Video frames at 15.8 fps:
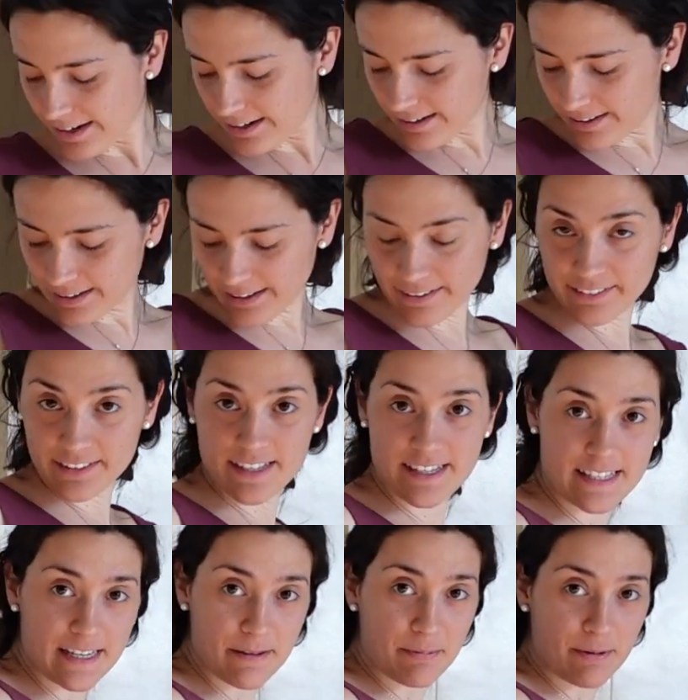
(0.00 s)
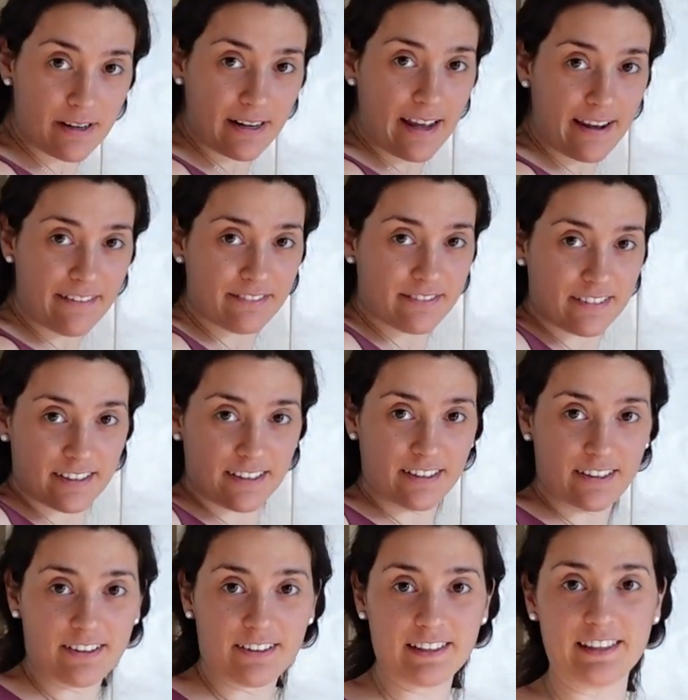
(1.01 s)
I only have the zipper left
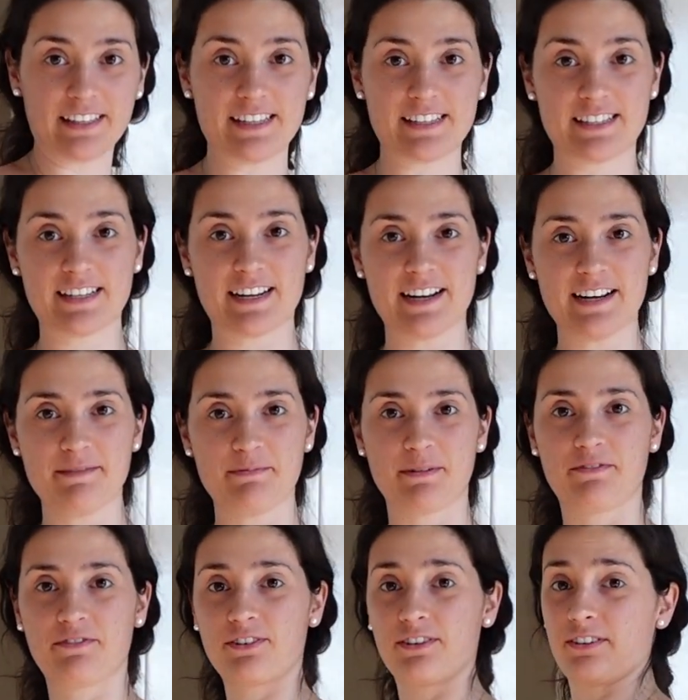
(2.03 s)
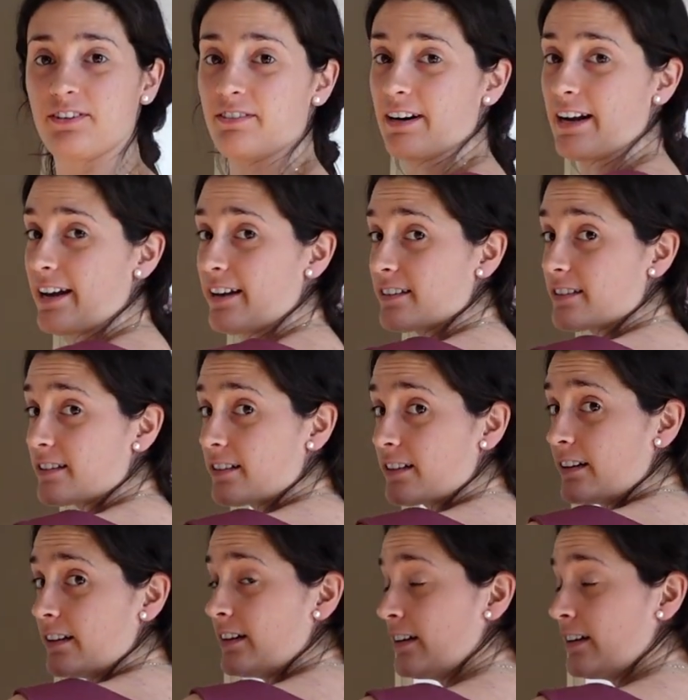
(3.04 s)
on this side, but for the rest...